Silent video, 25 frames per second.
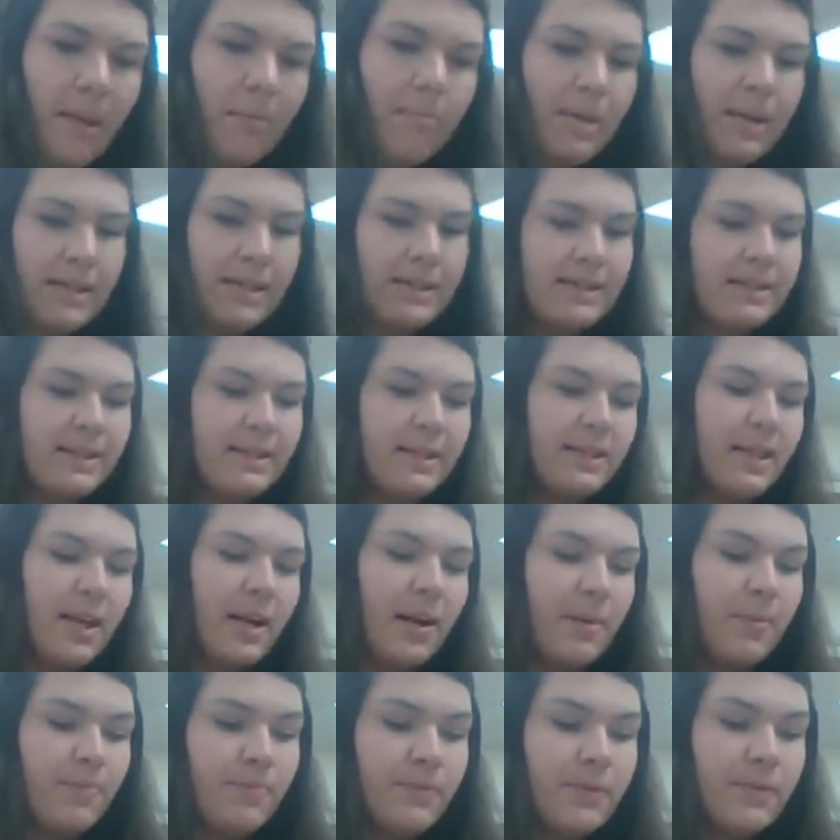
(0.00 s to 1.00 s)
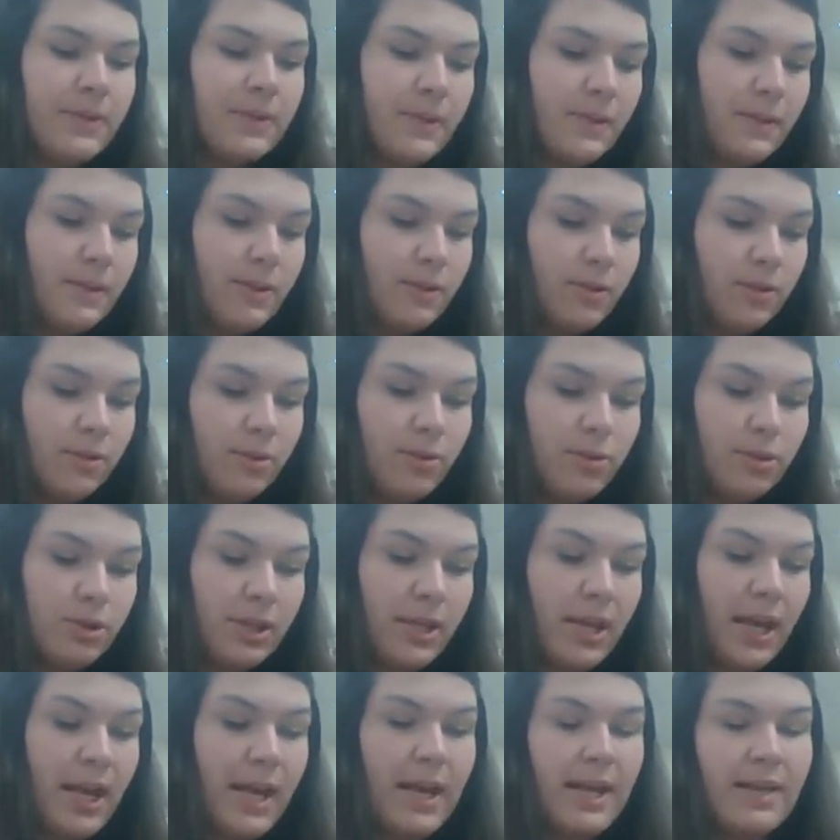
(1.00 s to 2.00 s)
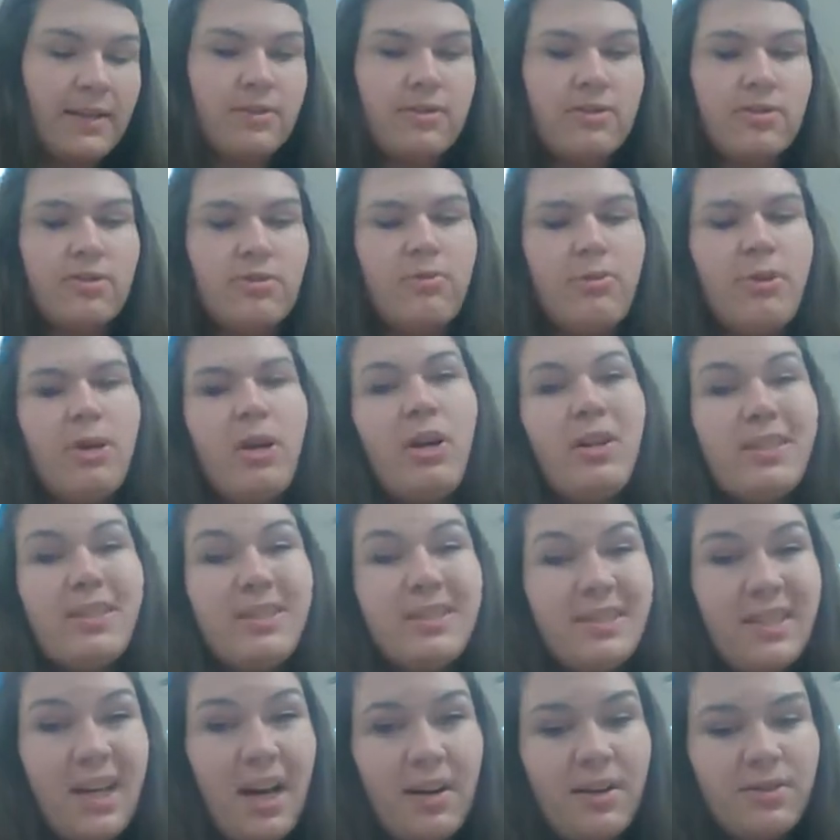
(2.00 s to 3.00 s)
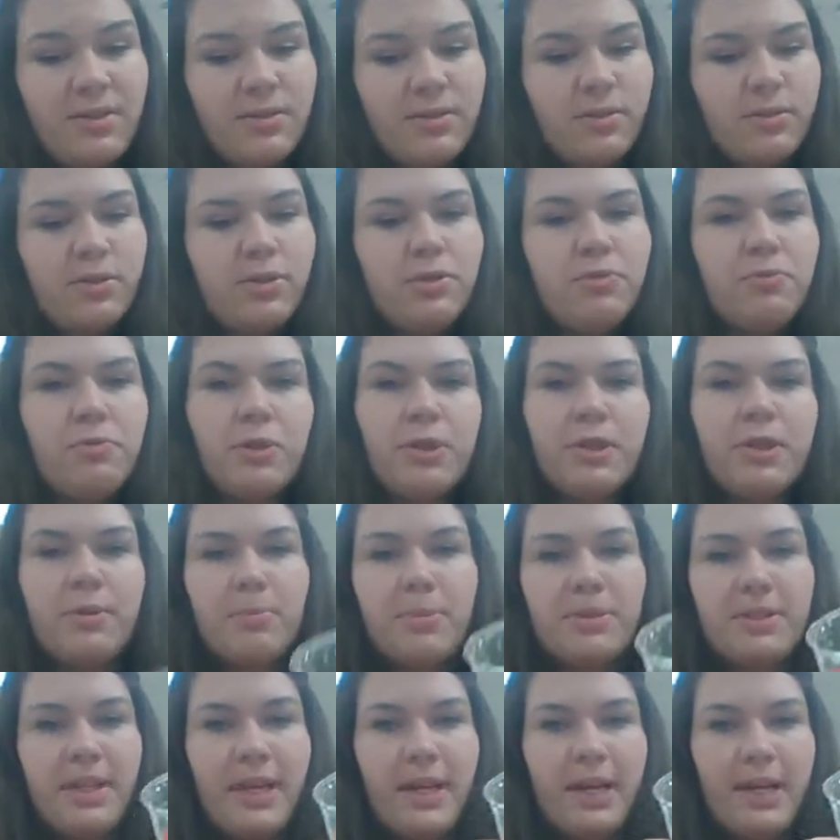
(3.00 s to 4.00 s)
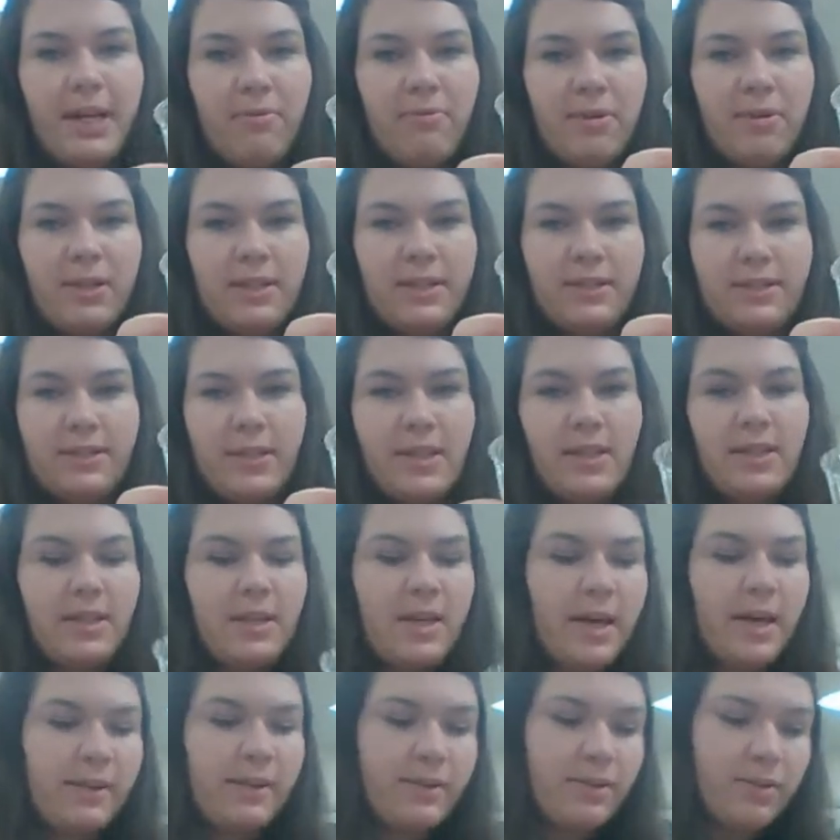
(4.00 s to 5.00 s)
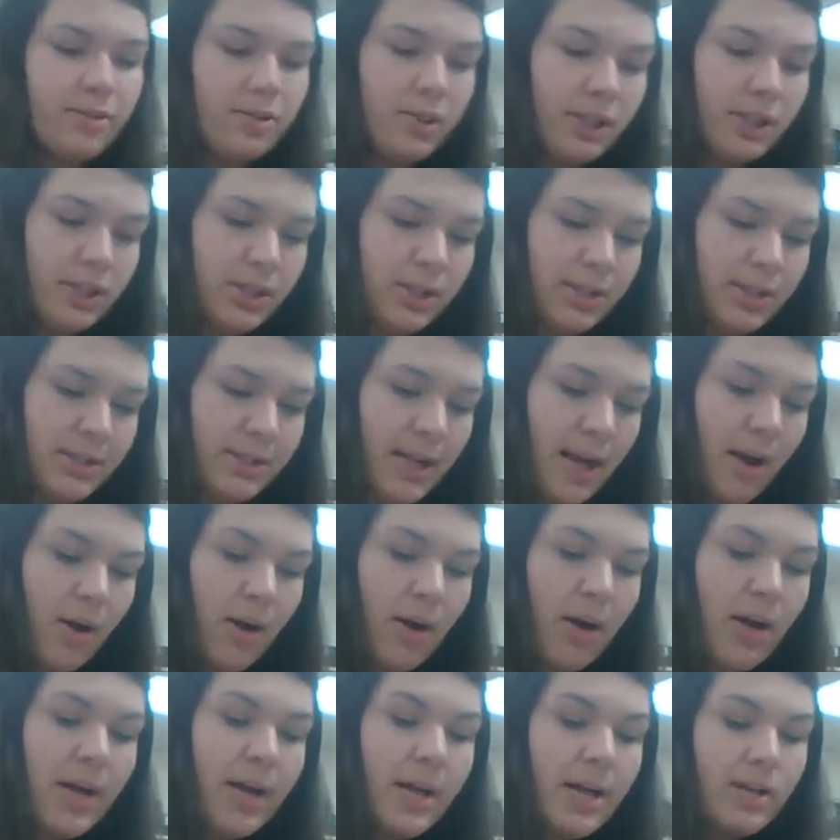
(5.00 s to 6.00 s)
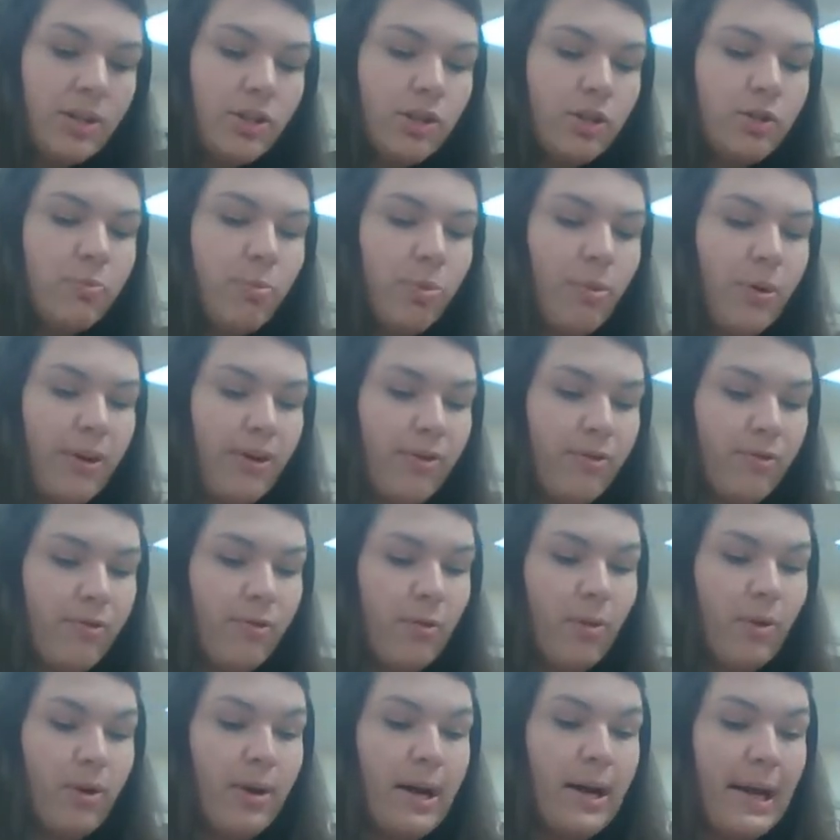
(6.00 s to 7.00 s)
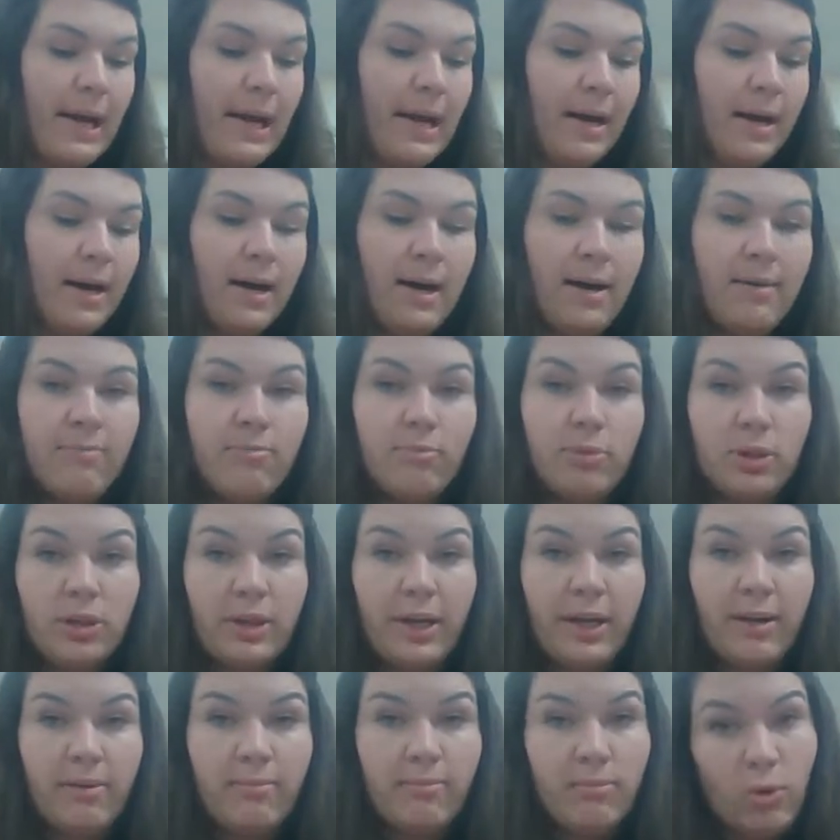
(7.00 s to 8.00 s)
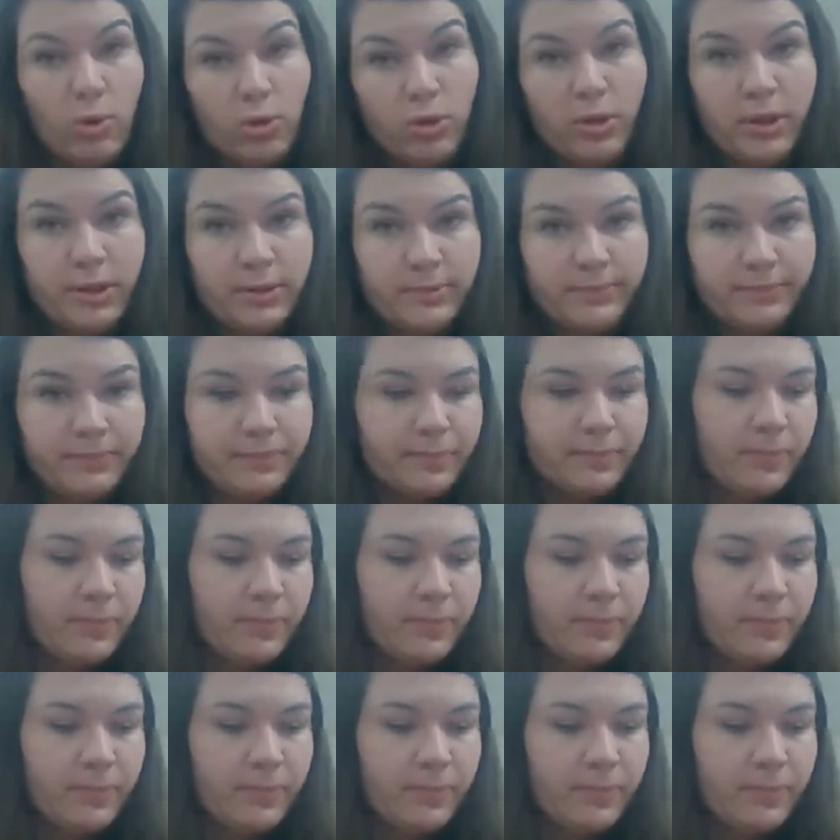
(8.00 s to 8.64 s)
mixed in there. This is solution A. So this is what we call a stock solution. We're going to pretend, and we're going to say that the concentration is now 2.4 molar.